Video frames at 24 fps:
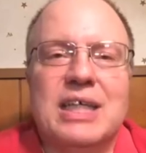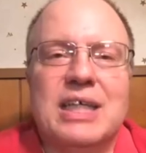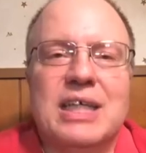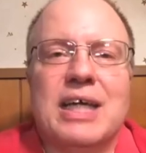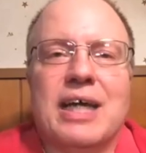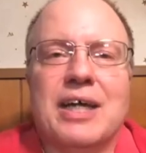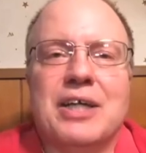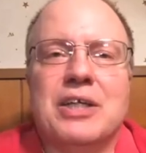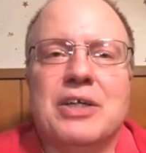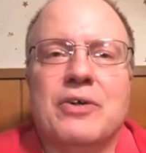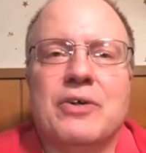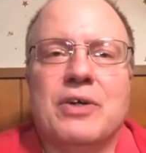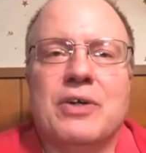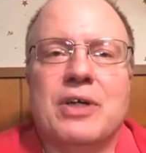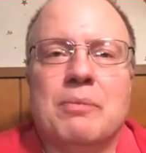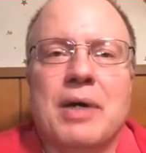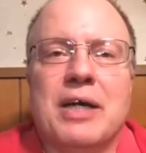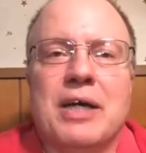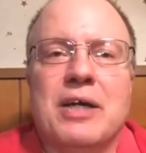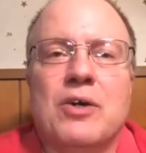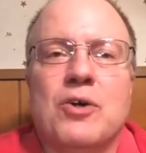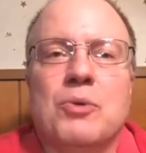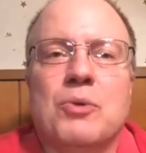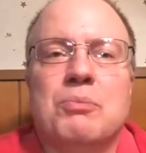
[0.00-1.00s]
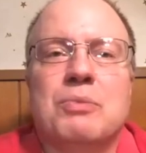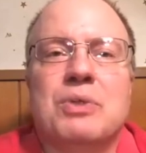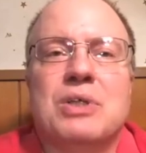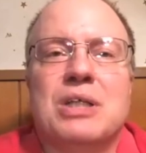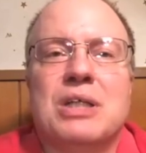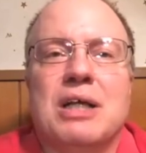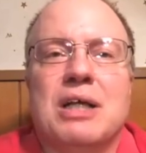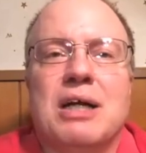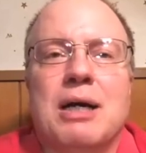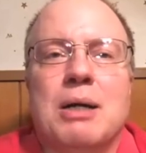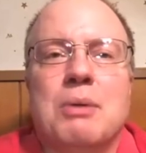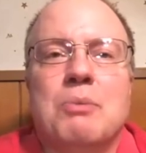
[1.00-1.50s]
I know at my home
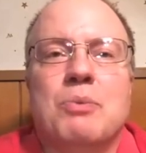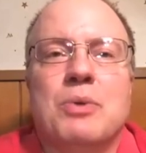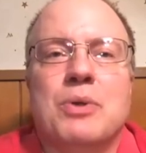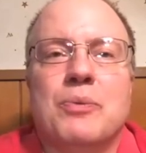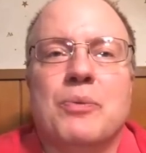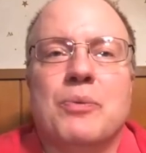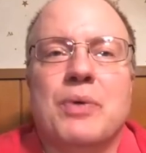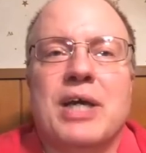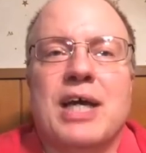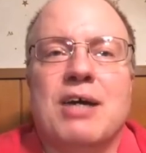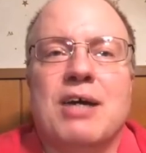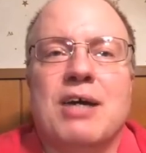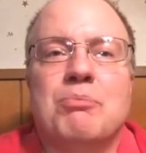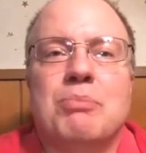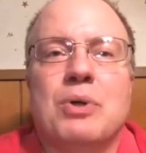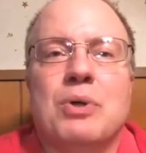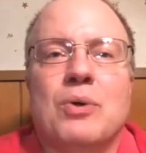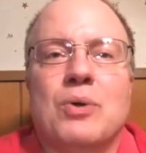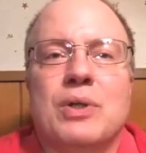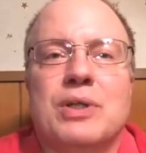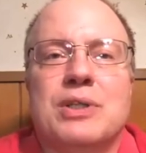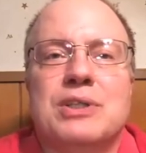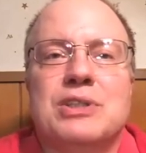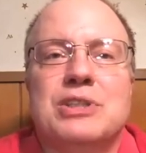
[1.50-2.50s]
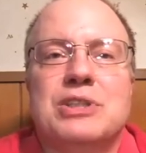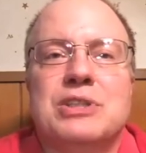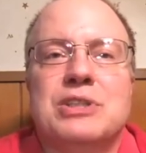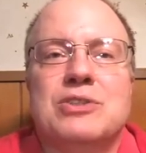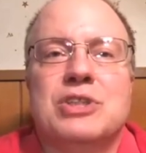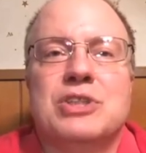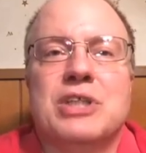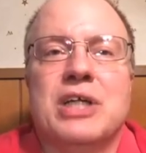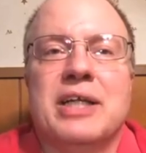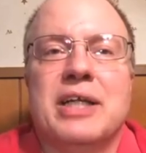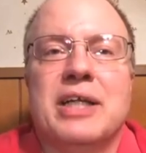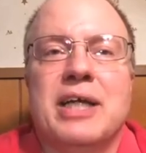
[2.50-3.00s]
club, when we have Polish and
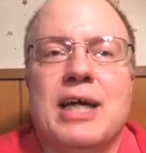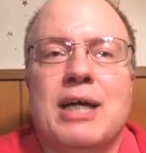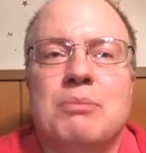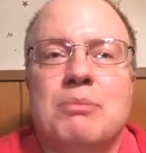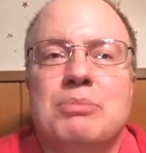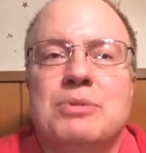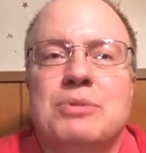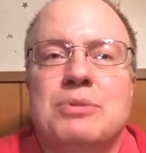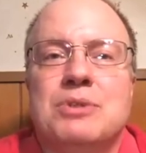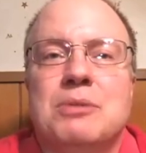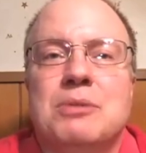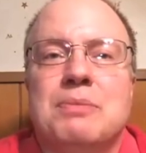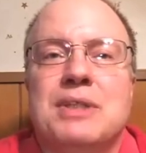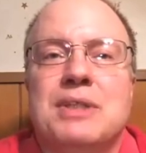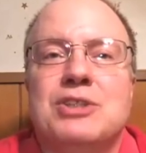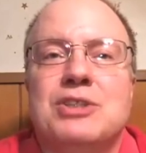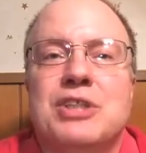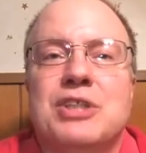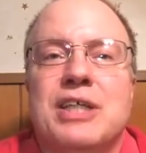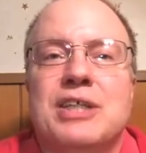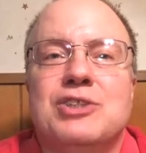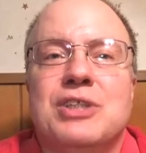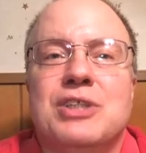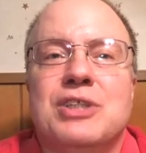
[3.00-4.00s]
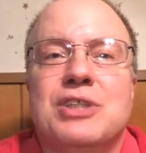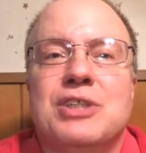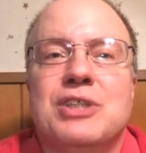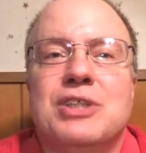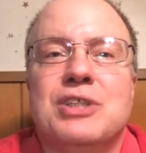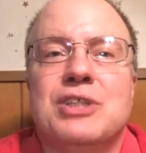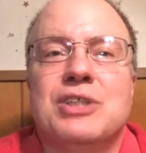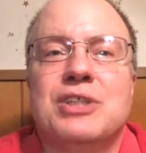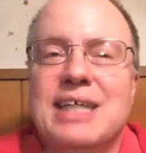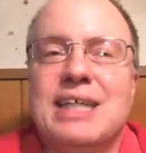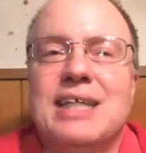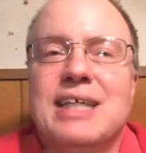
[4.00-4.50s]
John happens to be judging,
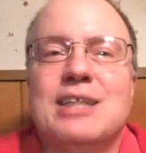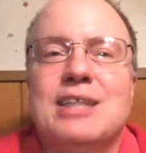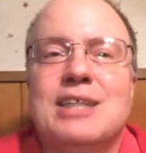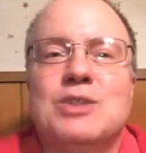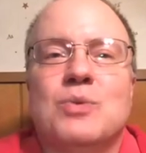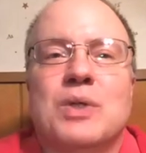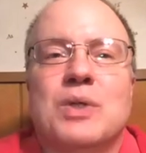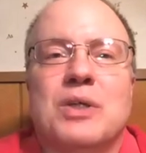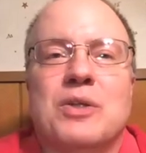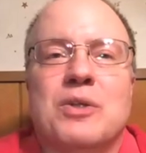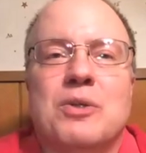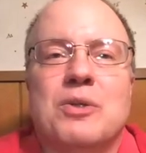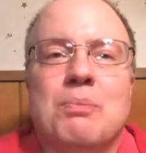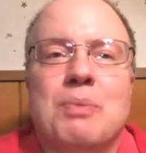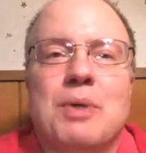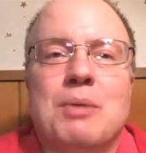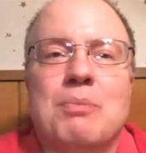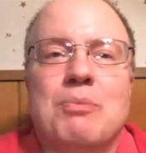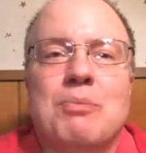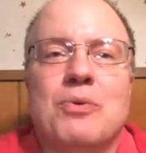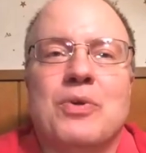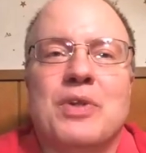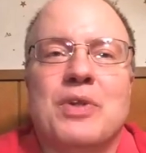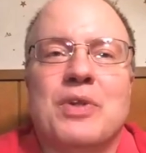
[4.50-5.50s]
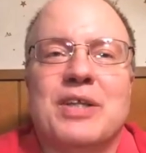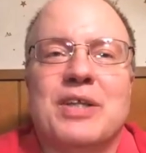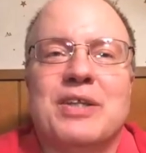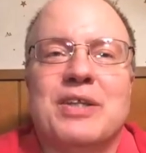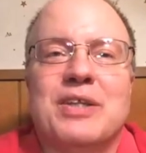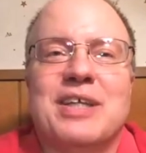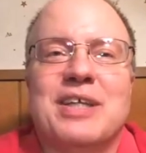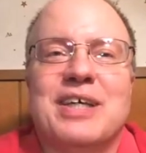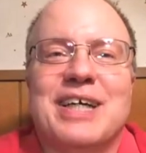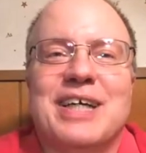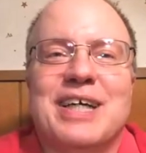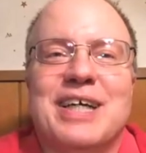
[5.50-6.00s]
he's one of the people that
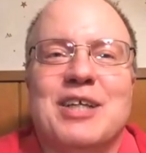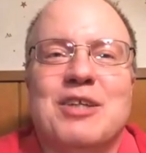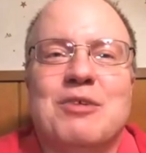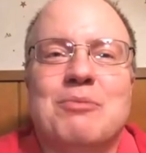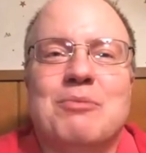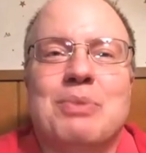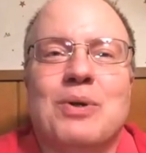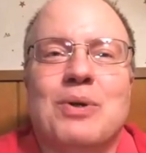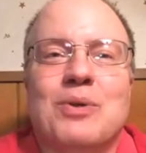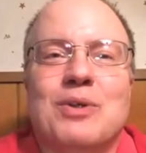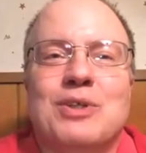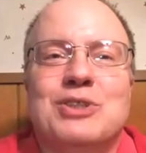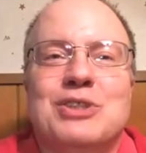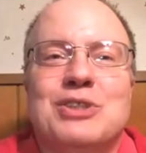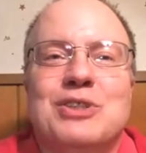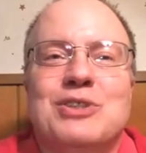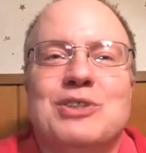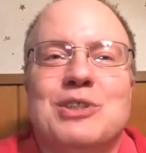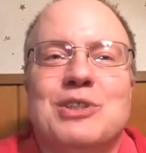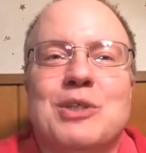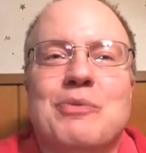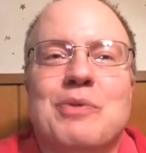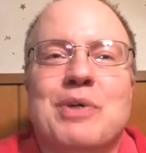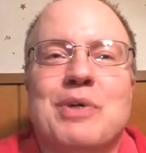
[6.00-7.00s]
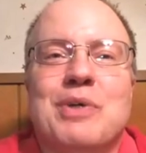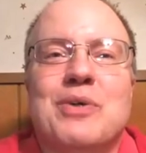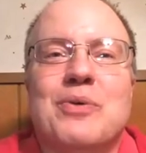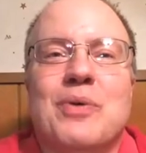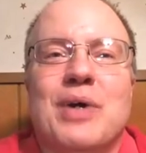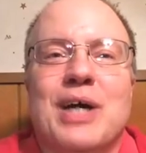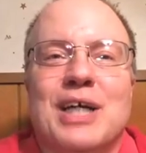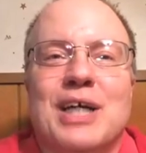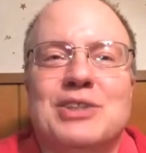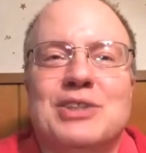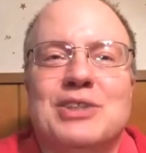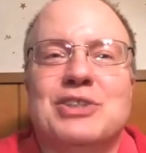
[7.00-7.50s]
uh, the Polish usually
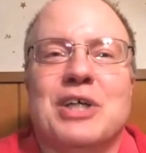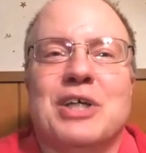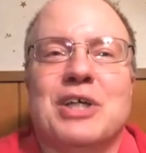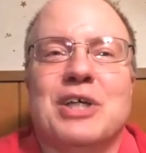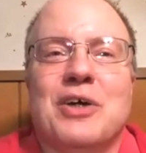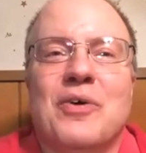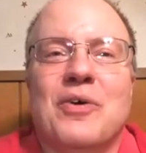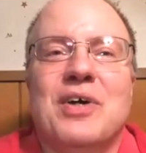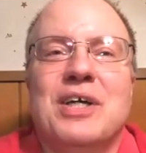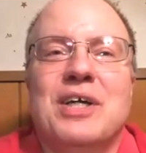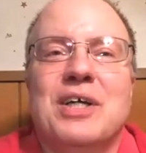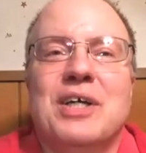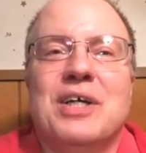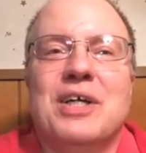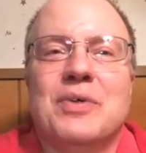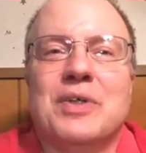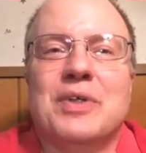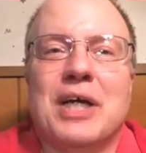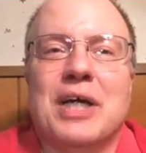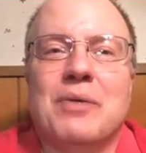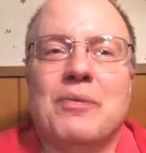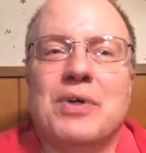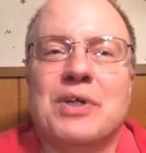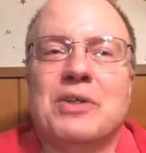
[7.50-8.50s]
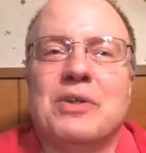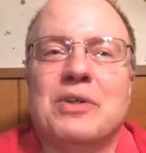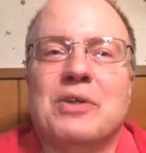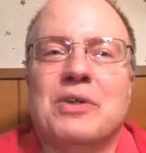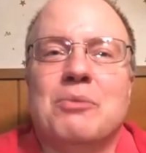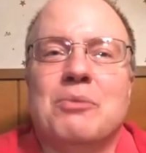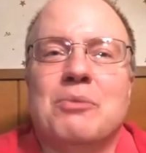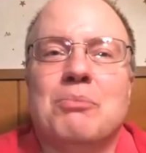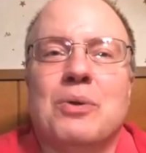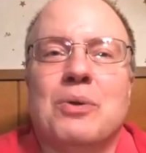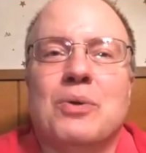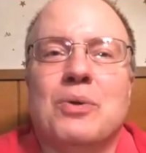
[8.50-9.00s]
request. So when I wanted to
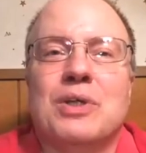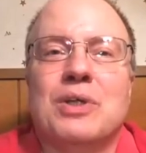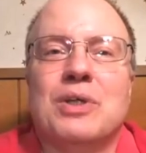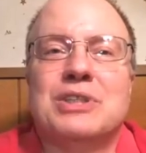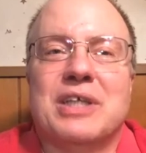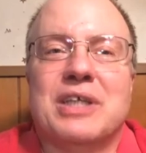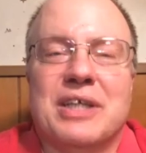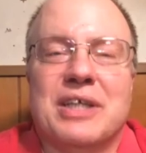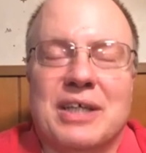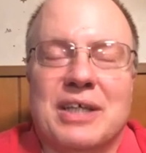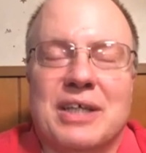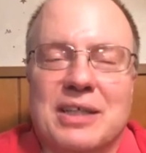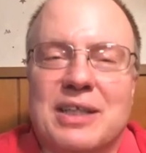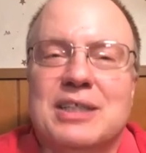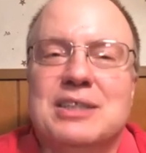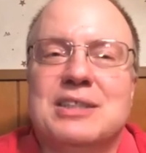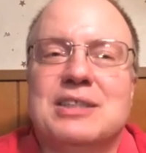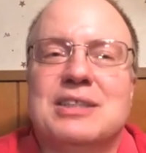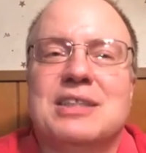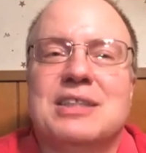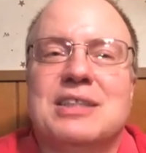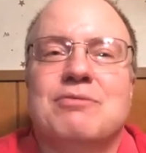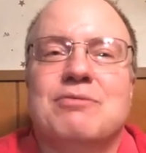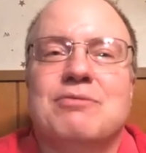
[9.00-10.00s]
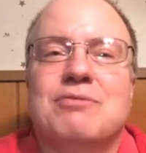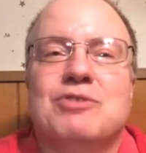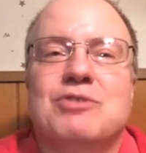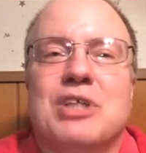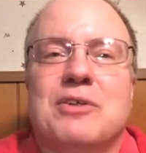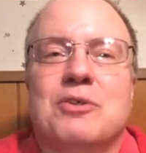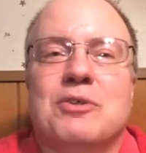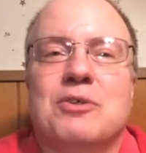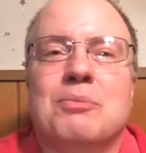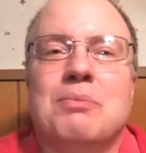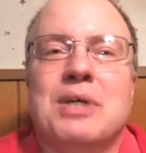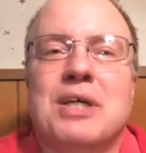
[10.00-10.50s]
do Polish, I thought, let's see if John
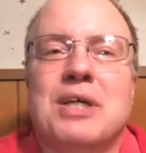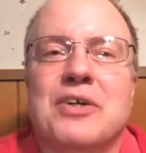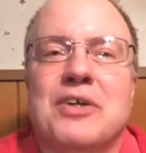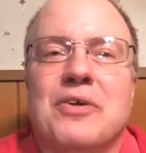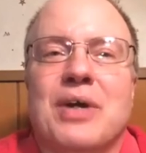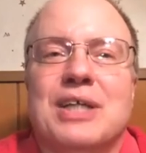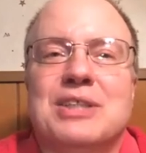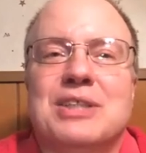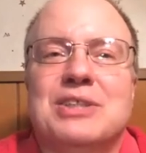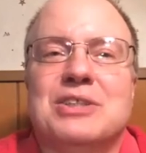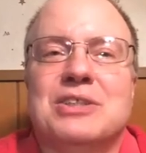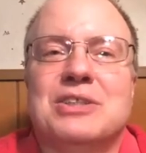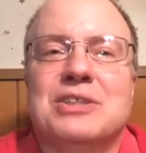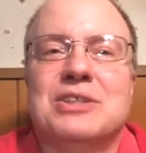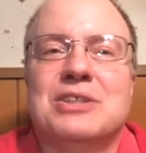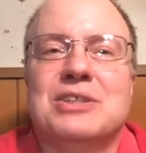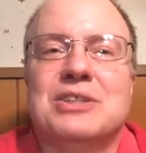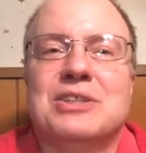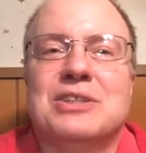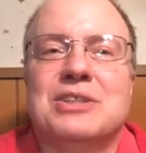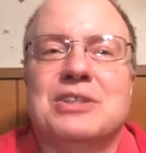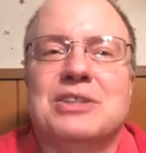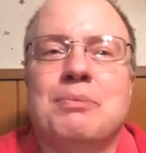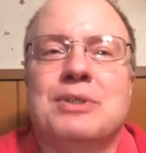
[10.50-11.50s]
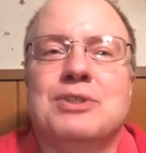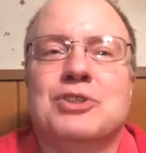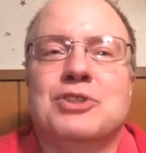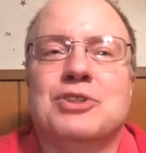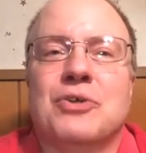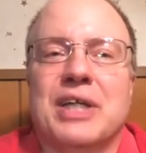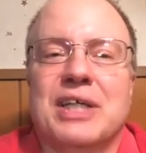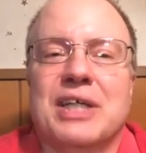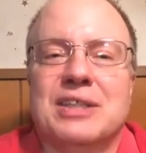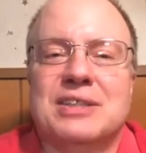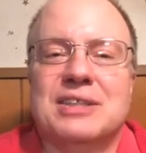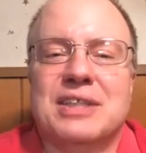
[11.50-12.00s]
will be interested. So he'll be
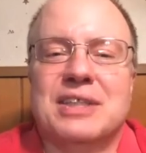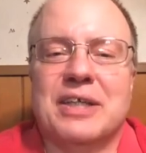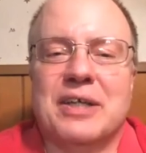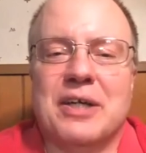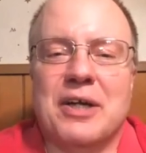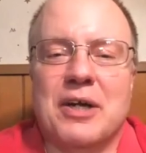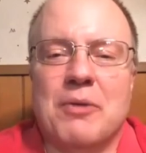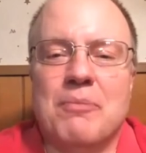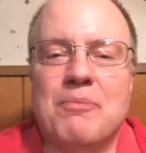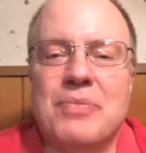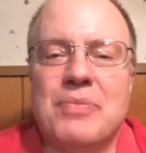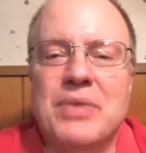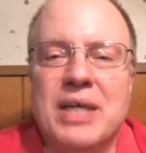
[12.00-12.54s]
joining us there.